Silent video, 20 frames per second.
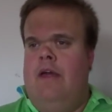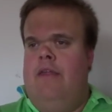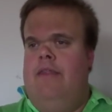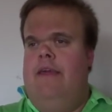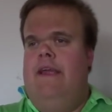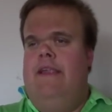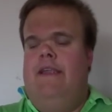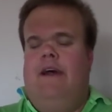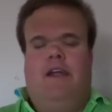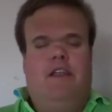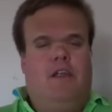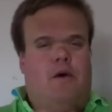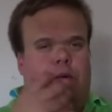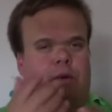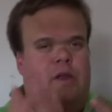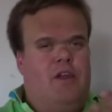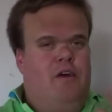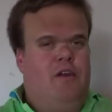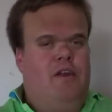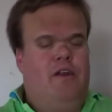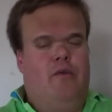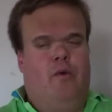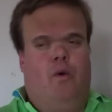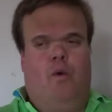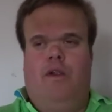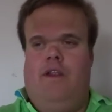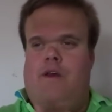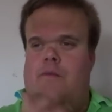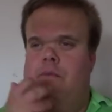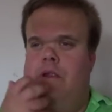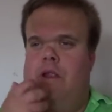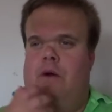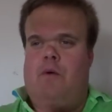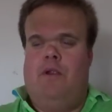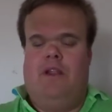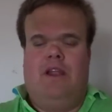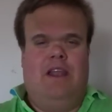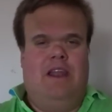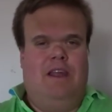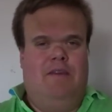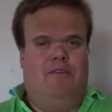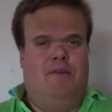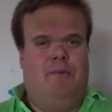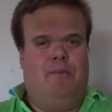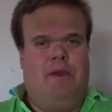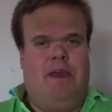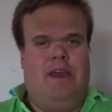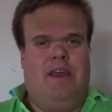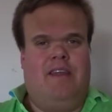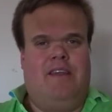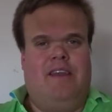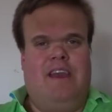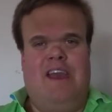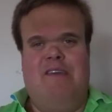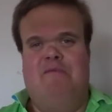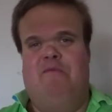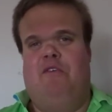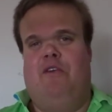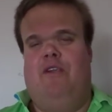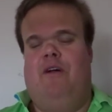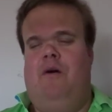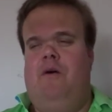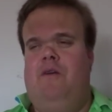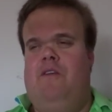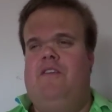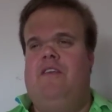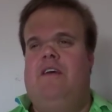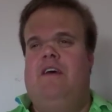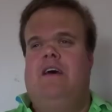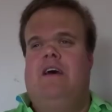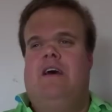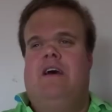Then, I know we're not in order, but I want to leave the biggest game for last.